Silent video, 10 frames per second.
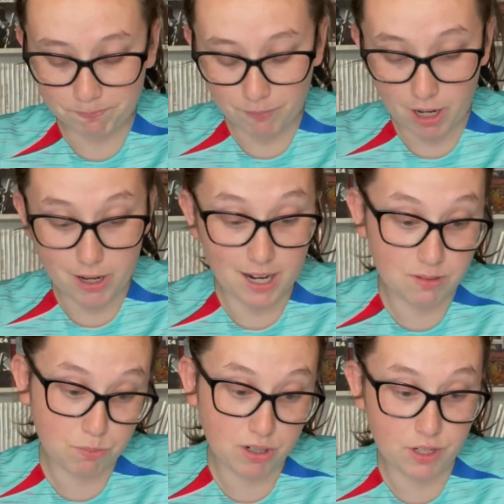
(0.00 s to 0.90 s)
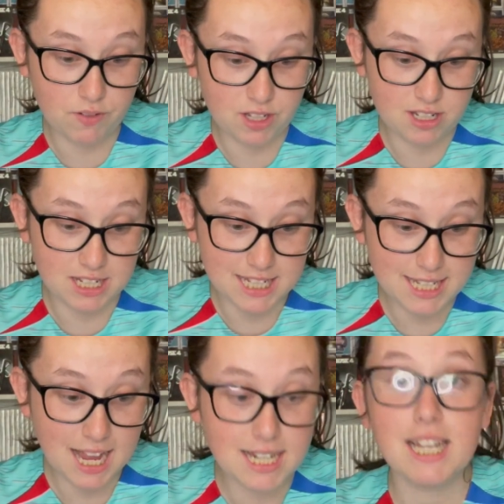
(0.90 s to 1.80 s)
as previously
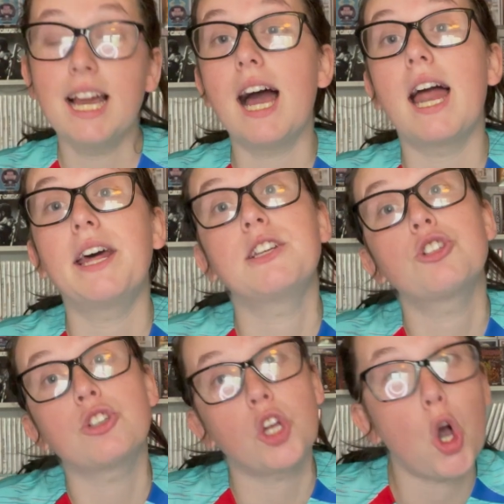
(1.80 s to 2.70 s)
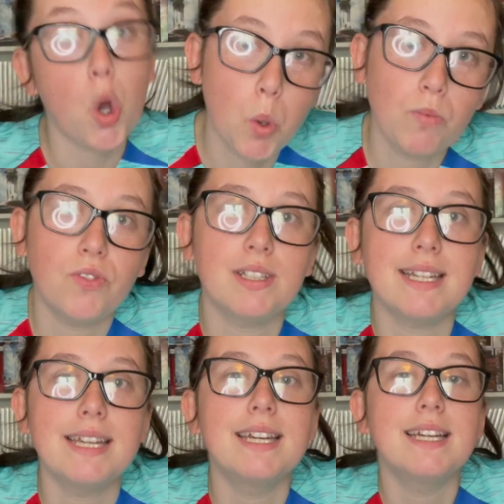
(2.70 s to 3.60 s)
said, and I should
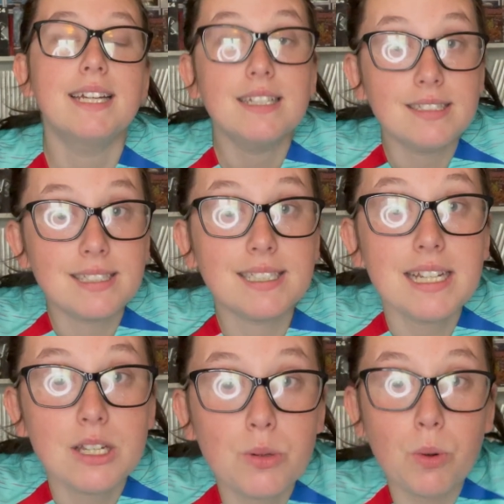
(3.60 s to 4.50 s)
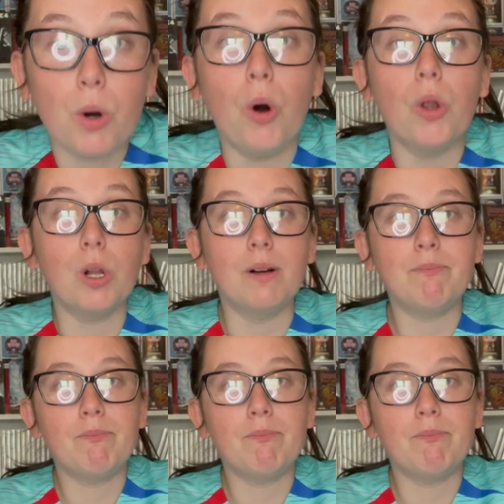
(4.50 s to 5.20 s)
hopefully see you all